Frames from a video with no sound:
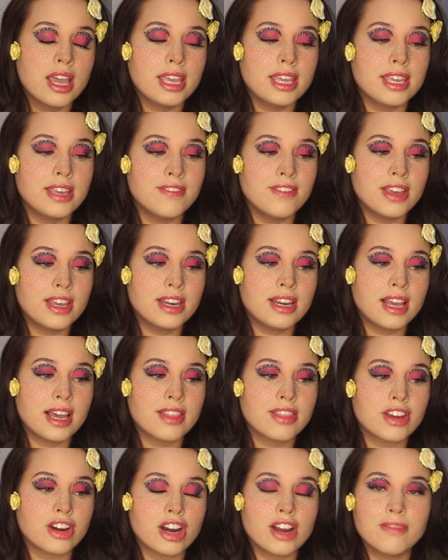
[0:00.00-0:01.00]
Even,
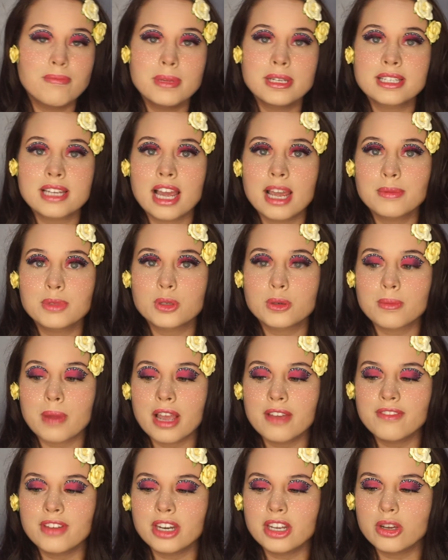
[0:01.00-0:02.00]
there have been times where
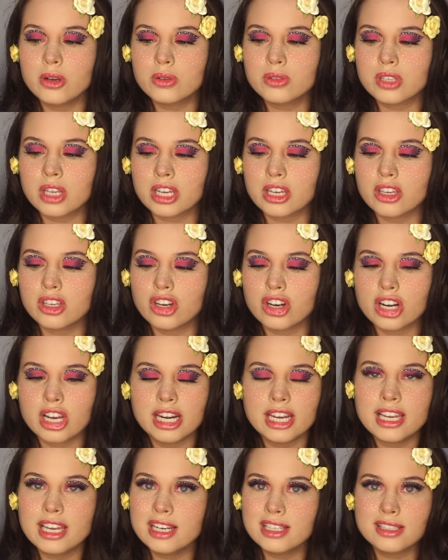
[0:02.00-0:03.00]
my videos, like, you're
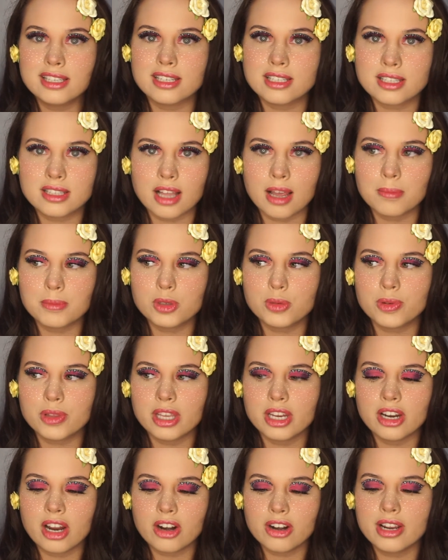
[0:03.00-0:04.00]
gonna get into slumps where
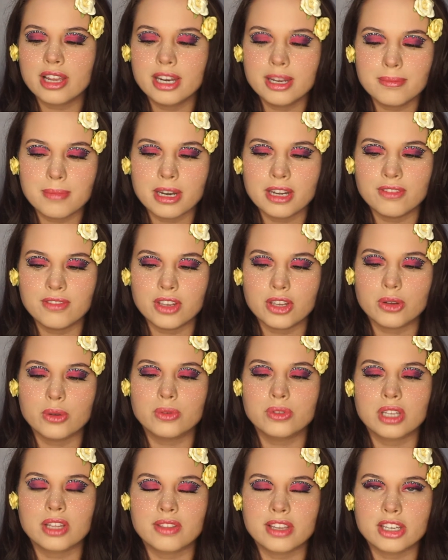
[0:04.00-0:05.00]
they aren't getting many
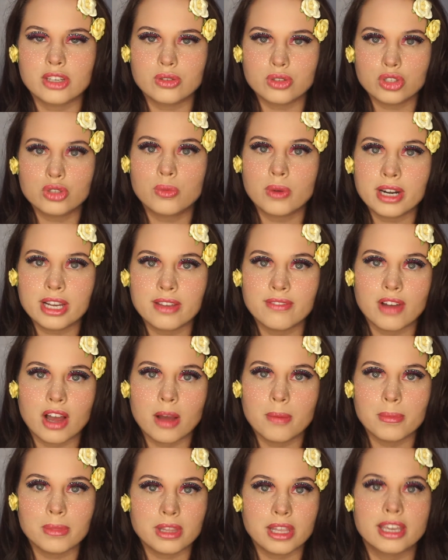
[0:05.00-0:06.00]
views and, like, you just want to give
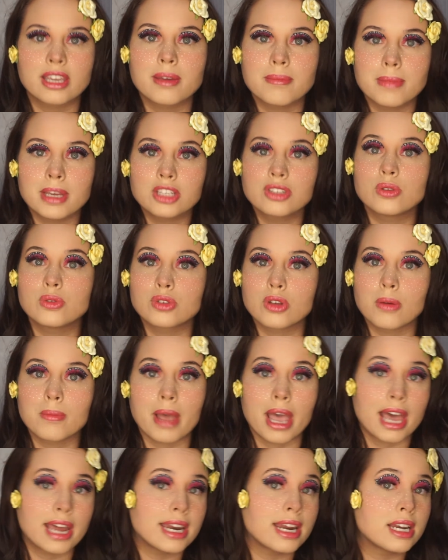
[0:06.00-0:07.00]
up and, like, it makes you so mad.